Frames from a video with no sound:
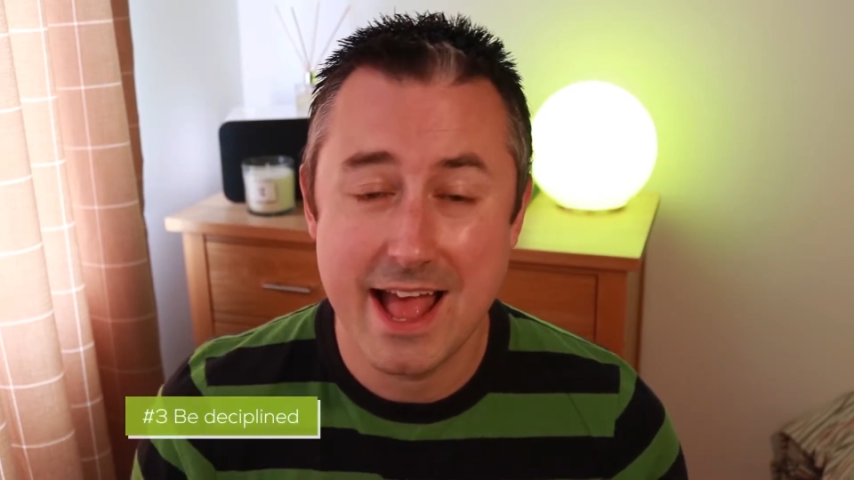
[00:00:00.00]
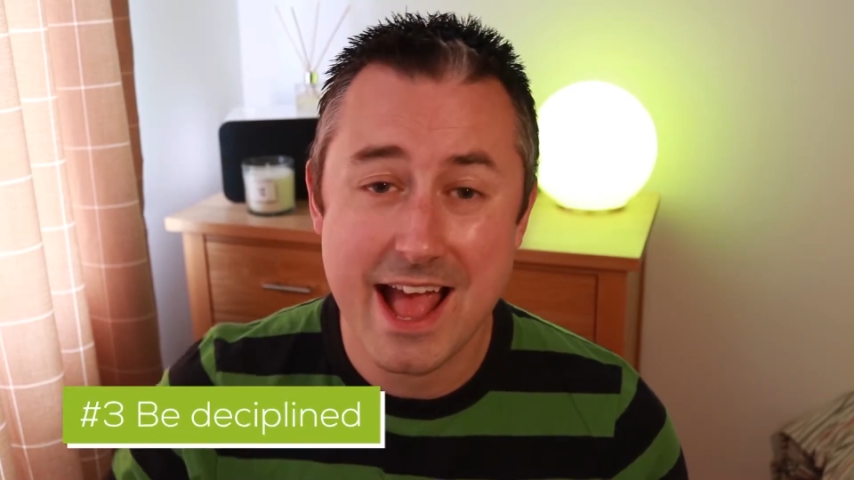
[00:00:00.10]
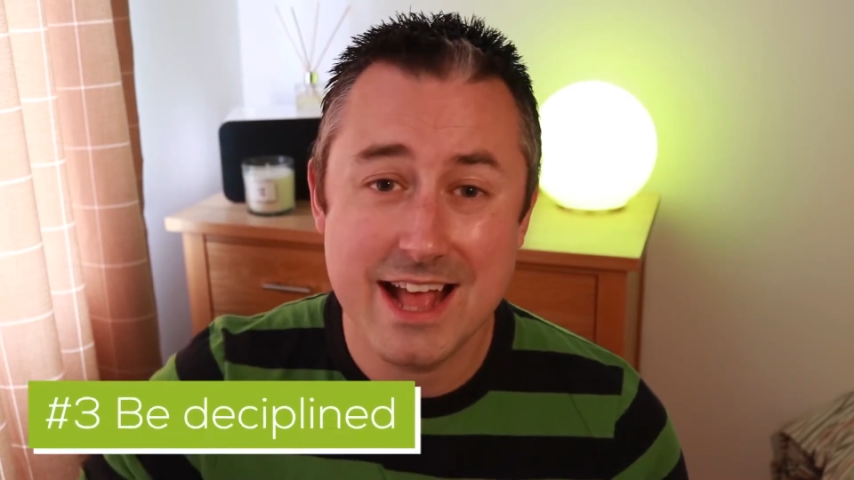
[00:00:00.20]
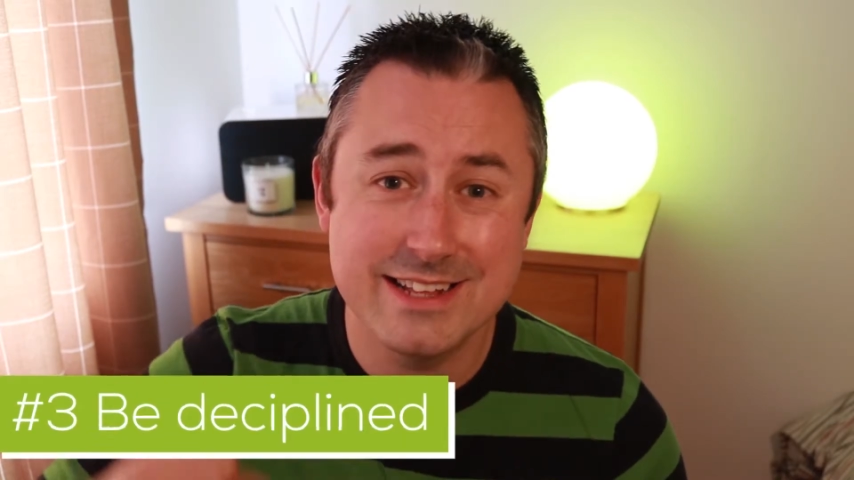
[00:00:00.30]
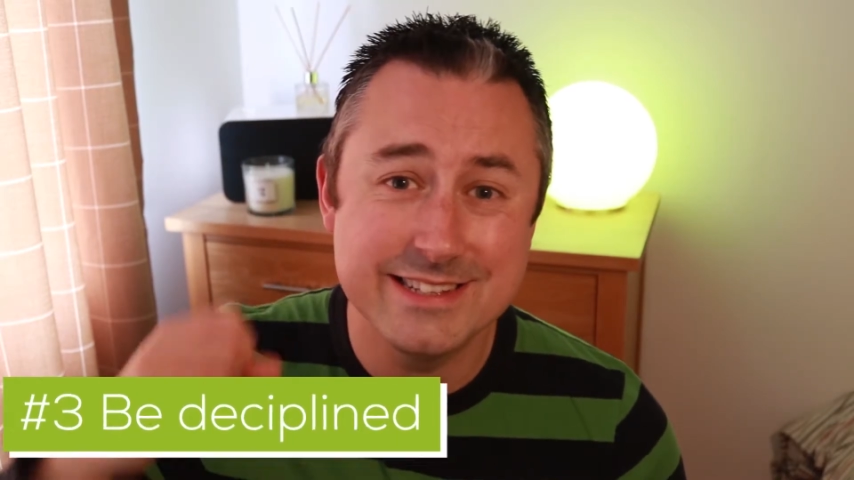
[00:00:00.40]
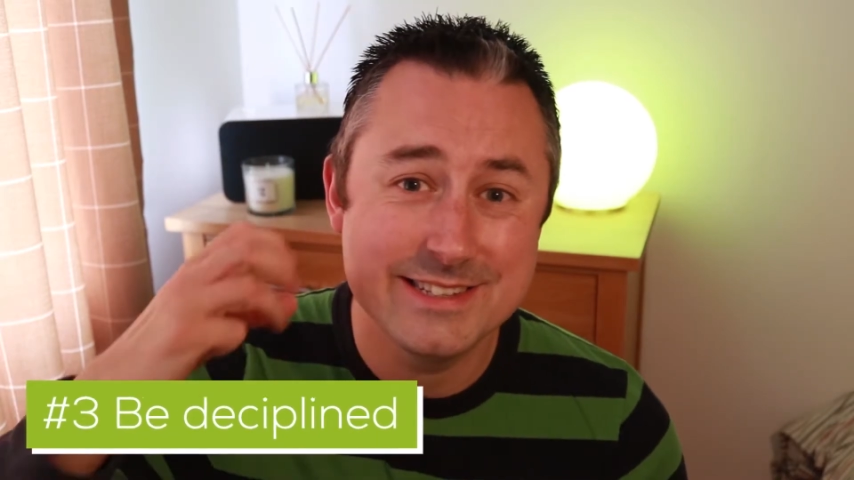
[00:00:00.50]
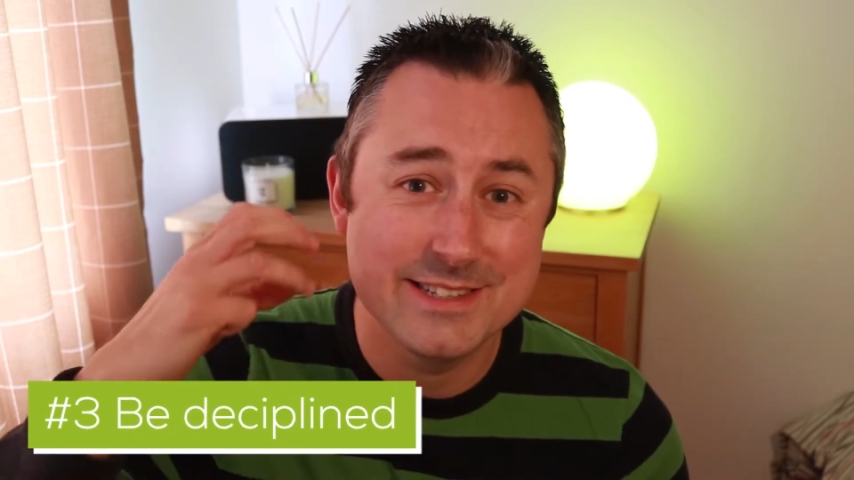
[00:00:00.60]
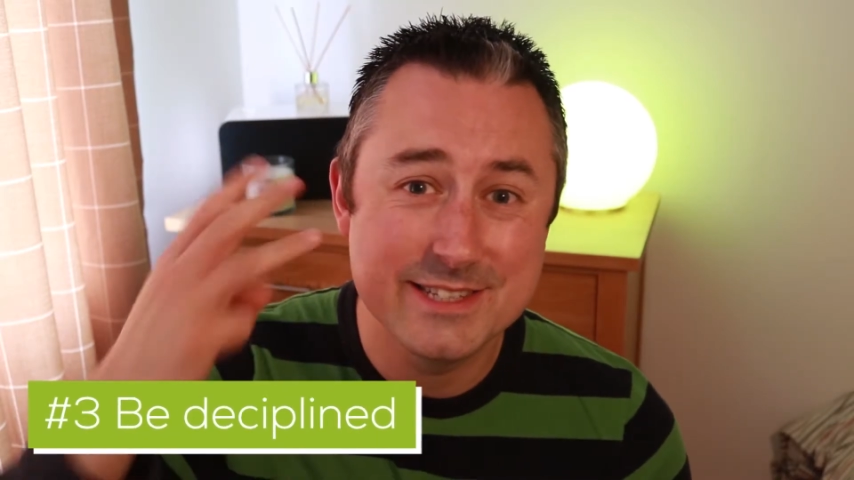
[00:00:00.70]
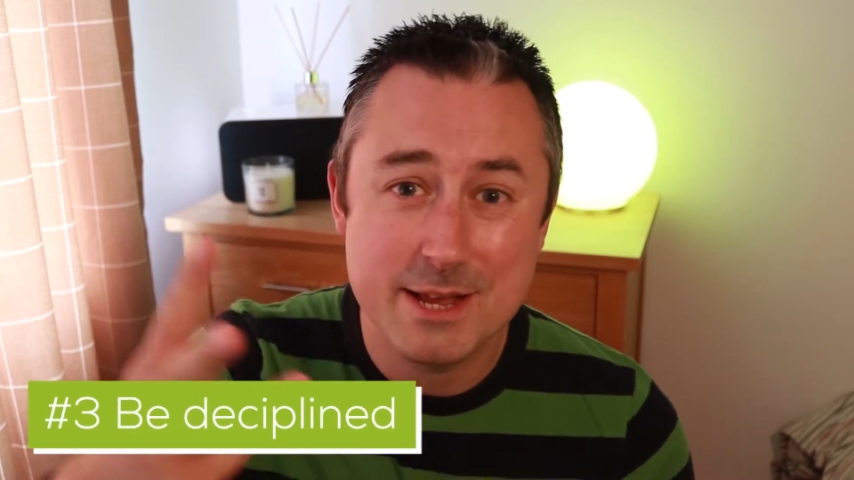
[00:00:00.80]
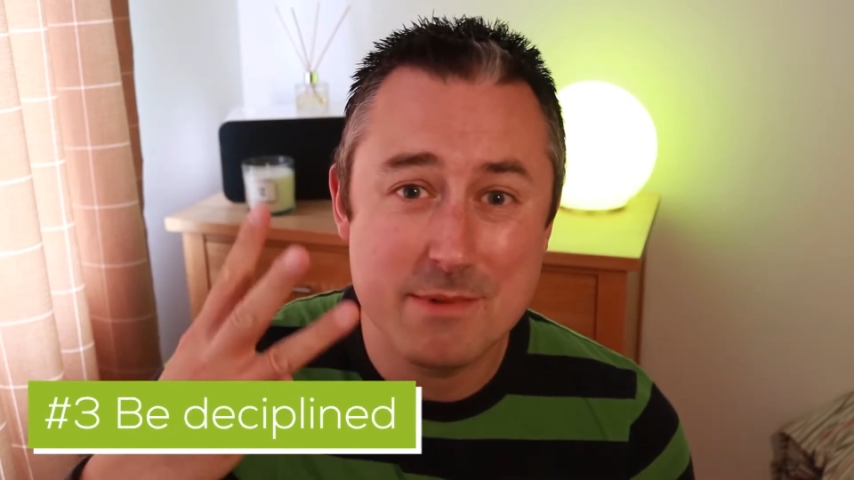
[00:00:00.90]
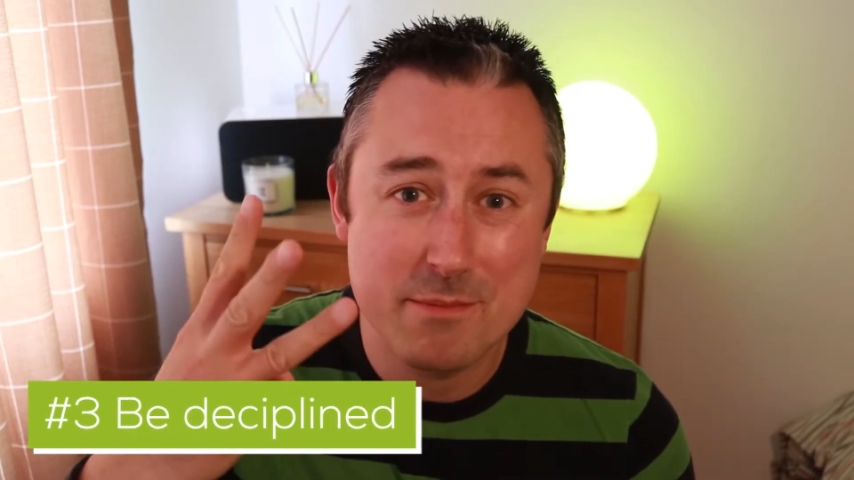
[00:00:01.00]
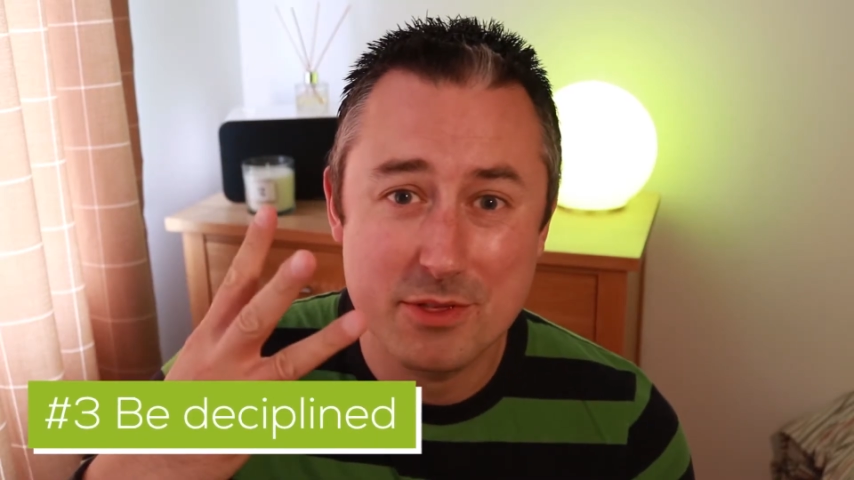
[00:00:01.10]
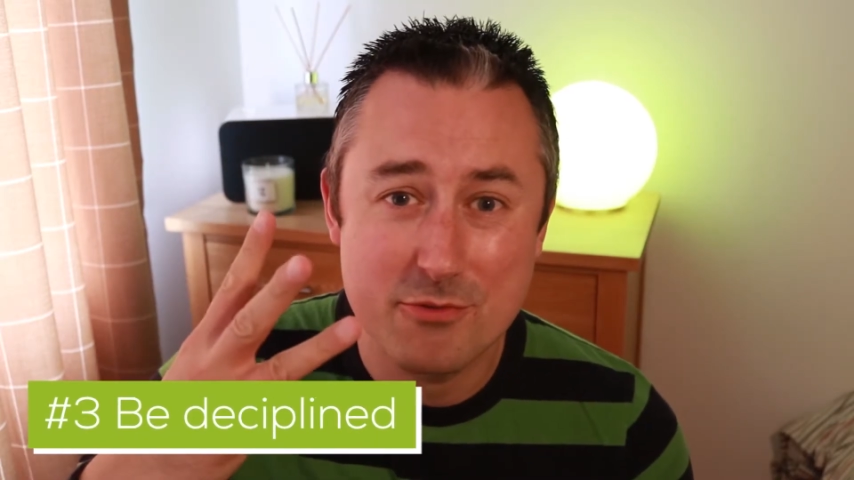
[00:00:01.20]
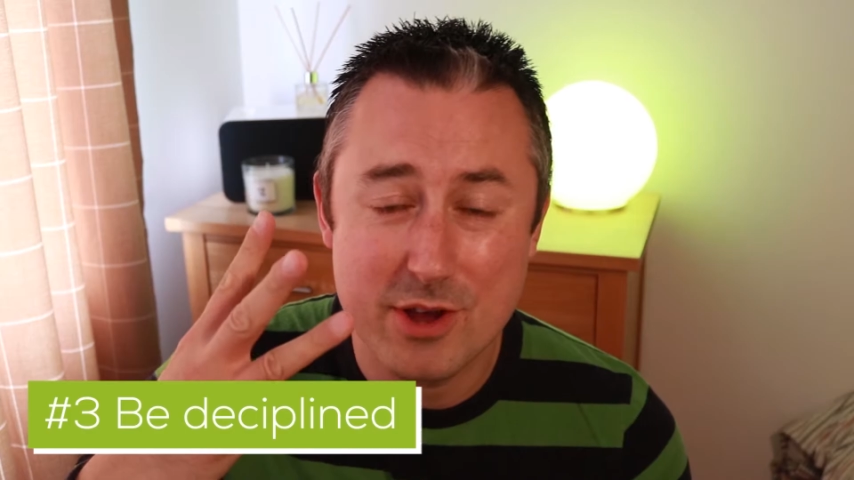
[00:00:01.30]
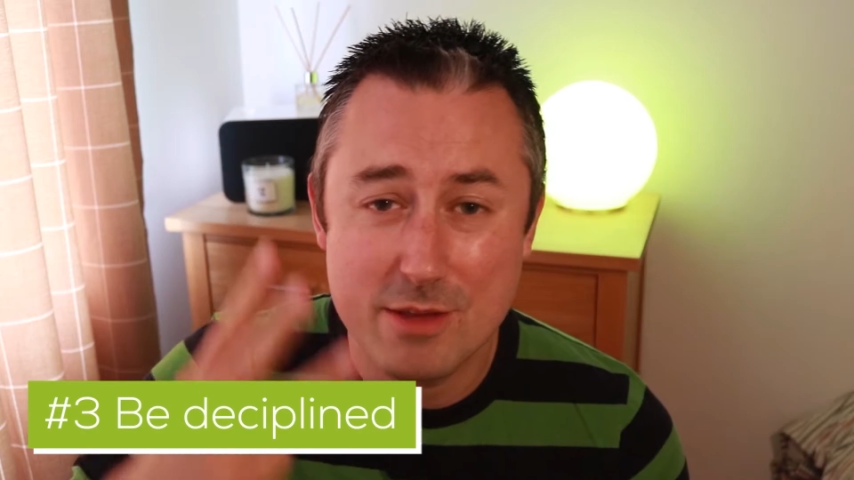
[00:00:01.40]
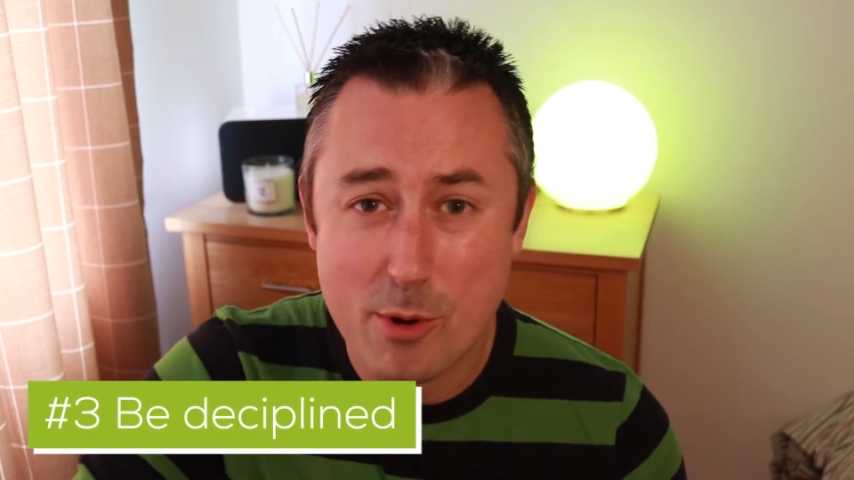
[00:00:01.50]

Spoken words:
And tip number 3,